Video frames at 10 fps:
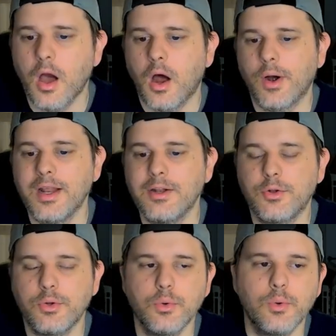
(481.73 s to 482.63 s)
All right,
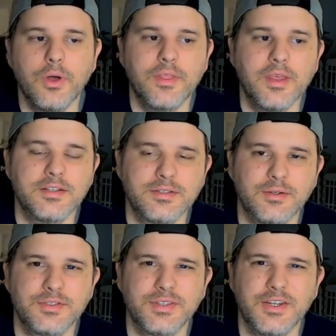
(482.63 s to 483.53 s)
to the
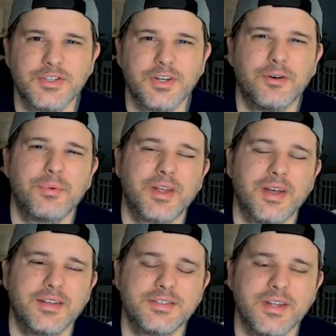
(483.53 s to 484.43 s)
association. Oh my
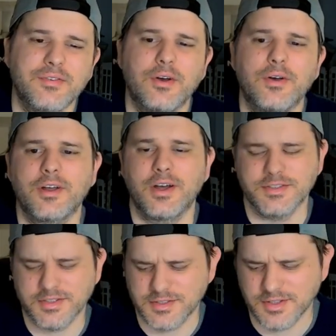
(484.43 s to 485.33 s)
God, Steph Curry
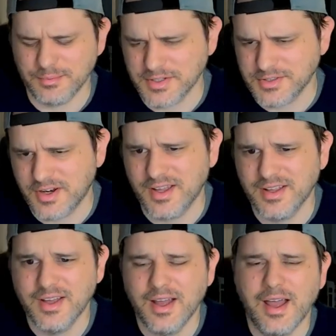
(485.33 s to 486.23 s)
cost us a slip yesterday.
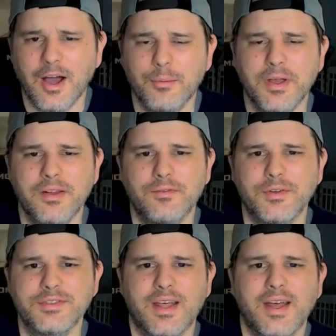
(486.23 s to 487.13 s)
How
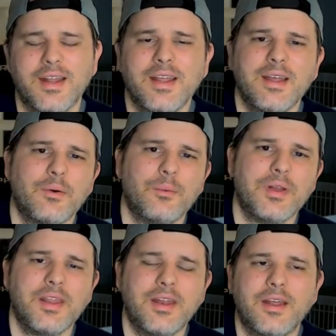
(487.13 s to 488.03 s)
painful is that? We
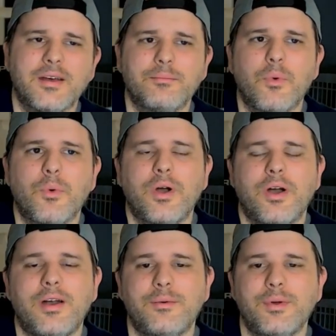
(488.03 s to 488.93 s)
needed
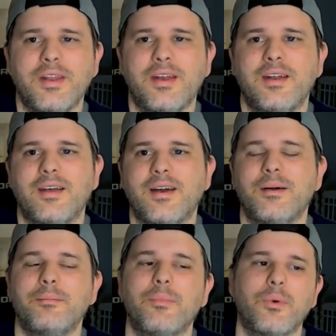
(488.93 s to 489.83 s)
more. We needed
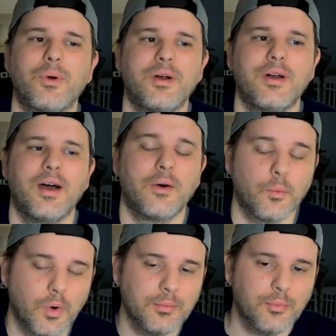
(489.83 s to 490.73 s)
one
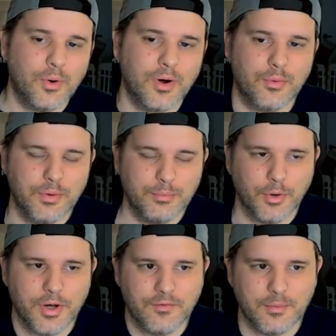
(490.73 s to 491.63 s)
more
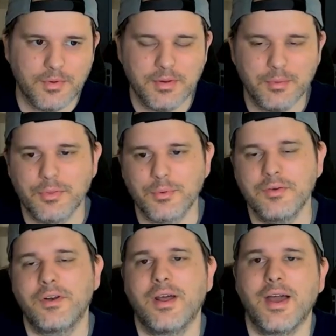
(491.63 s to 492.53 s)
3-pointer from him. He went
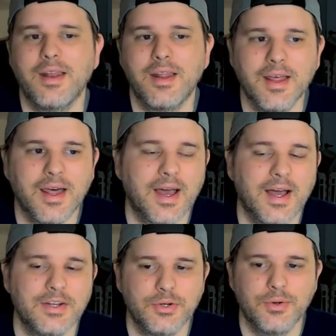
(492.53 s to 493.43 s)
3 for 9. Not a
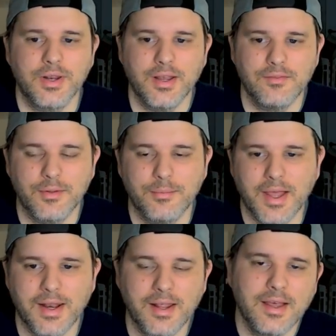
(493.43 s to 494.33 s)
hot shooting day for the man.